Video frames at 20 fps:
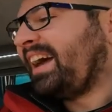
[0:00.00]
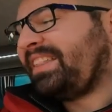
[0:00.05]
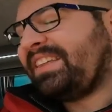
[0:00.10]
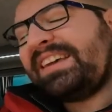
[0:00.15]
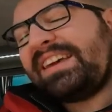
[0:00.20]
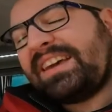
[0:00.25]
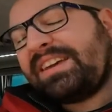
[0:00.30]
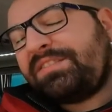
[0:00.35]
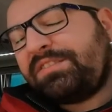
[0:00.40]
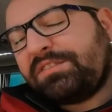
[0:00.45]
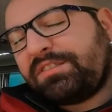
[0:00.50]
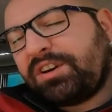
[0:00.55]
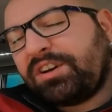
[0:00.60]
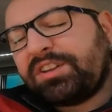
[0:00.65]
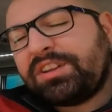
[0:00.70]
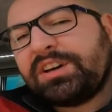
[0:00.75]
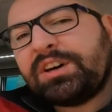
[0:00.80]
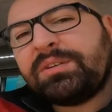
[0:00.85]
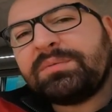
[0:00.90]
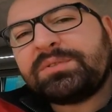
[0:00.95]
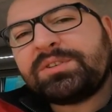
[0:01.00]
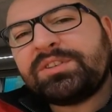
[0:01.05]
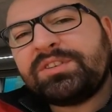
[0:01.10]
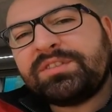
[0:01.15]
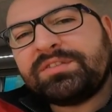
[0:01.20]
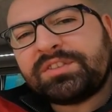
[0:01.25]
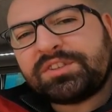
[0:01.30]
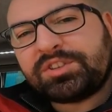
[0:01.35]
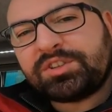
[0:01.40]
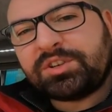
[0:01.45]
I think if you've got the
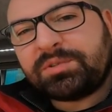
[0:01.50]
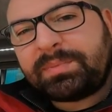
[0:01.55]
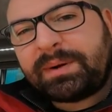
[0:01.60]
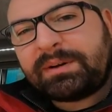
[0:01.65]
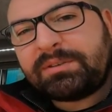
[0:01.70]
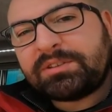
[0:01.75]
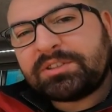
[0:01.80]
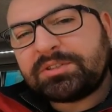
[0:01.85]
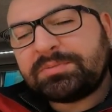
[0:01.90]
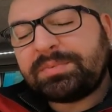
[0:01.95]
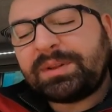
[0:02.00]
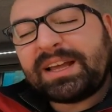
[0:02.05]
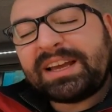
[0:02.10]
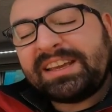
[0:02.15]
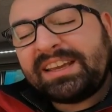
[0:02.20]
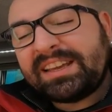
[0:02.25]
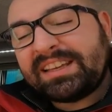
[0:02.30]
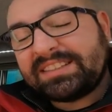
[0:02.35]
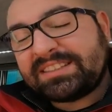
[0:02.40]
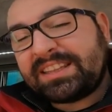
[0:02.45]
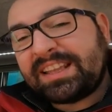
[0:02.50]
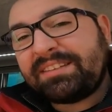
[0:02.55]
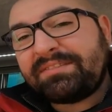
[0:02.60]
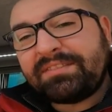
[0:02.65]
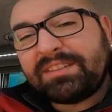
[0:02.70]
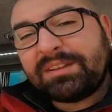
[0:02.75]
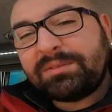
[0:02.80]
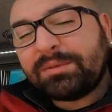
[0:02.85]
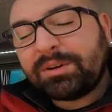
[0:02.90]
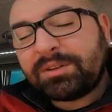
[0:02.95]
option of a shore power supply, it's
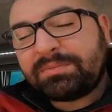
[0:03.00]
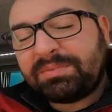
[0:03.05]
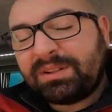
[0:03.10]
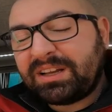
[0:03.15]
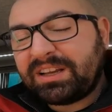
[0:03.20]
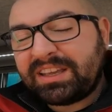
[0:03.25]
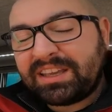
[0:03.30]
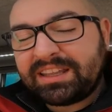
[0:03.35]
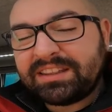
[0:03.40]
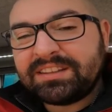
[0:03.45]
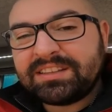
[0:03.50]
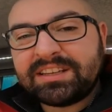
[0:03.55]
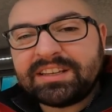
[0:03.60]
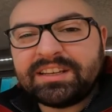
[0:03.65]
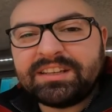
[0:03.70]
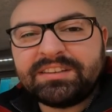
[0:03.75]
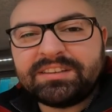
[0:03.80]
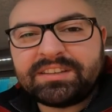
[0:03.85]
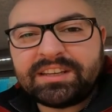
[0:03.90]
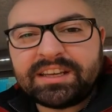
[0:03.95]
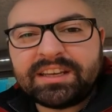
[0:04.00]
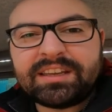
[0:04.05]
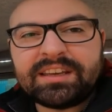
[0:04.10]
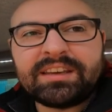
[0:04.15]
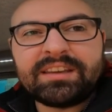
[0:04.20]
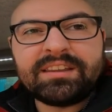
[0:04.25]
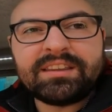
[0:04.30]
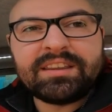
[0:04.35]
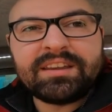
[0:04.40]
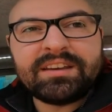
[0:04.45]
definitely worth plugging into it and
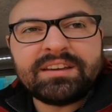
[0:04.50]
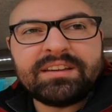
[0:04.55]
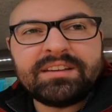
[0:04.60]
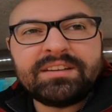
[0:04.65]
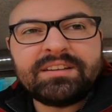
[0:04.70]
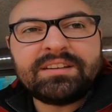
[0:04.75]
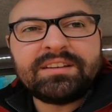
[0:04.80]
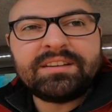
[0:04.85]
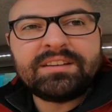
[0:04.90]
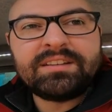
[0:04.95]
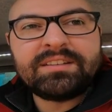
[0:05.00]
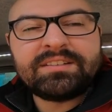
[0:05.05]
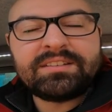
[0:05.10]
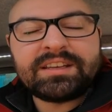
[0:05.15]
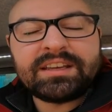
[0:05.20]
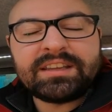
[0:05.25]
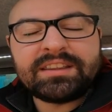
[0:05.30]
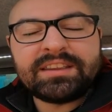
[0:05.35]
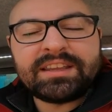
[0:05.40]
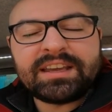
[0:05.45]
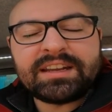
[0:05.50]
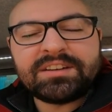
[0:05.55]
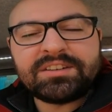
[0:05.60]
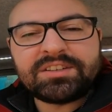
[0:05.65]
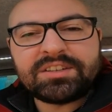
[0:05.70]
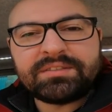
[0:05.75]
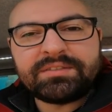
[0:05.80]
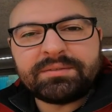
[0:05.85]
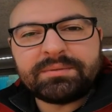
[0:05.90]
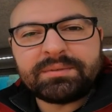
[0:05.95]
taking the
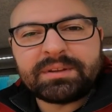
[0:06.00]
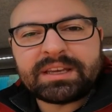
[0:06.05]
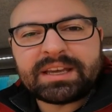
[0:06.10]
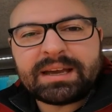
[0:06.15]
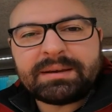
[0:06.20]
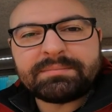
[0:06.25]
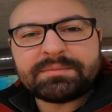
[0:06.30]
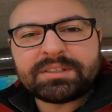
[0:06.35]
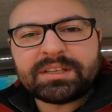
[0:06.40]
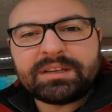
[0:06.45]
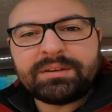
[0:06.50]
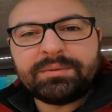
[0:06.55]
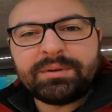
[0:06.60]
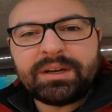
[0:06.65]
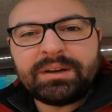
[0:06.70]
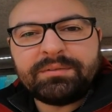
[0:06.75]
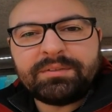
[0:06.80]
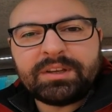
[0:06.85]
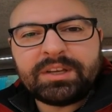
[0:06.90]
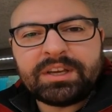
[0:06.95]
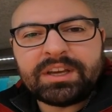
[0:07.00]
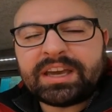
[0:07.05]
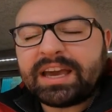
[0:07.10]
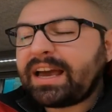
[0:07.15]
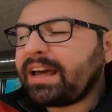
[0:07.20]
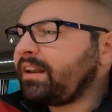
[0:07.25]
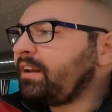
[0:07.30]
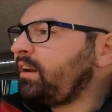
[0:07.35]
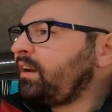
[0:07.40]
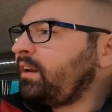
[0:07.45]
energy from the campsite whenever you
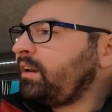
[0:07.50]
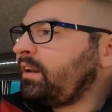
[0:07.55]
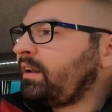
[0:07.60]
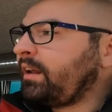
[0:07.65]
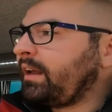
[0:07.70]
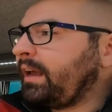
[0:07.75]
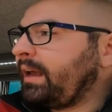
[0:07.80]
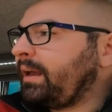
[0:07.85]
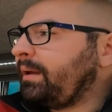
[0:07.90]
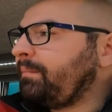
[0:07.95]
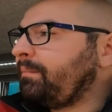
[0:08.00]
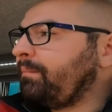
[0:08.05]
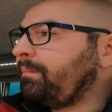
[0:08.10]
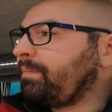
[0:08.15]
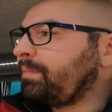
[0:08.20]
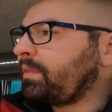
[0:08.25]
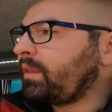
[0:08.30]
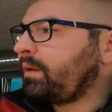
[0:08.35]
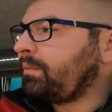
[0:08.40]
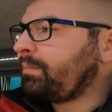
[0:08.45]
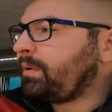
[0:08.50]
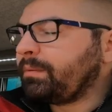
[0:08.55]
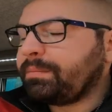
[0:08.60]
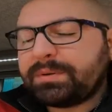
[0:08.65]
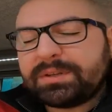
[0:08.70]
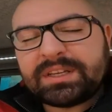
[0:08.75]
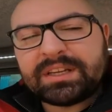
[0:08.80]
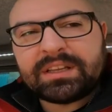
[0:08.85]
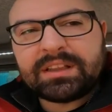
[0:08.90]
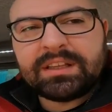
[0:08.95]
can. But
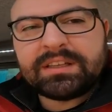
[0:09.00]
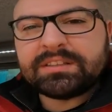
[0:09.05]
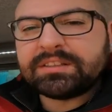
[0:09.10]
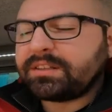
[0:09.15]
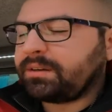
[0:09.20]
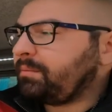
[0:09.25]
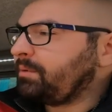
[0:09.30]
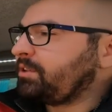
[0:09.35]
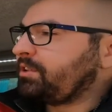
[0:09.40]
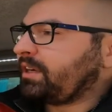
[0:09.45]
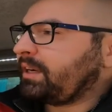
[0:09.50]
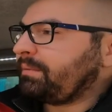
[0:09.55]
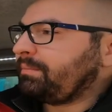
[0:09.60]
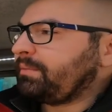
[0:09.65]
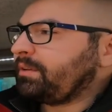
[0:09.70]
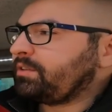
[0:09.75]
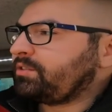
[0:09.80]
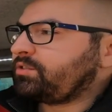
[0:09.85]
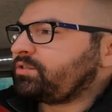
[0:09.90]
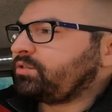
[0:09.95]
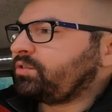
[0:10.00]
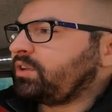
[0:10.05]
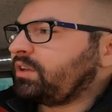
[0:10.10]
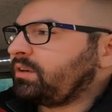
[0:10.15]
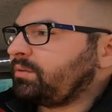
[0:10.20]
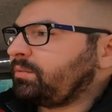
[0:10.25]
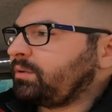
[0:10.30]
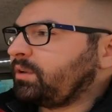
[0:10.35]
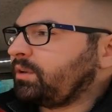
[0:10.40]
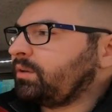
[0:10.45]
particularly in summertime, the
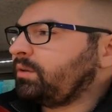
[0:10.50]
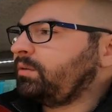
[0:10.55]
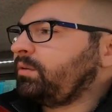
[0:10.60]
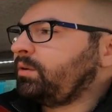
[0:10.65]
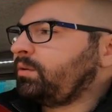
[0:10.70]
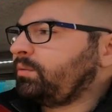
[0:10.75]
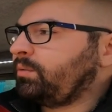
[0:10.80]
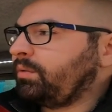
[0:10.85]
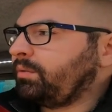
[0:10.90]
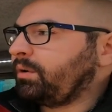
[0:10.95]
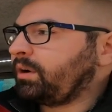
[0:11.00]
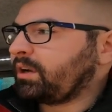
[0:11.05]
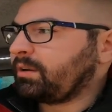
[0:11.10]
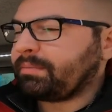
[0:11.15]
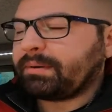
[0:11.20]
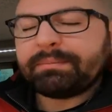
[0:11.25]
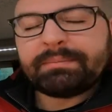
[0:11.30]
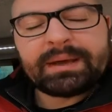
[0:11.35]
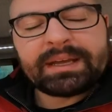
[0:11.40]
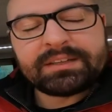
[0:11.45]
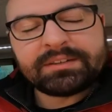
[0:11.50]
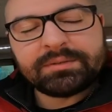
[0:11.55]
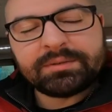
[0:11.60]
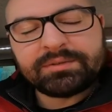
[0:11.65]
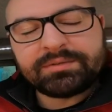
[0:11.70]
solar will work a bit better.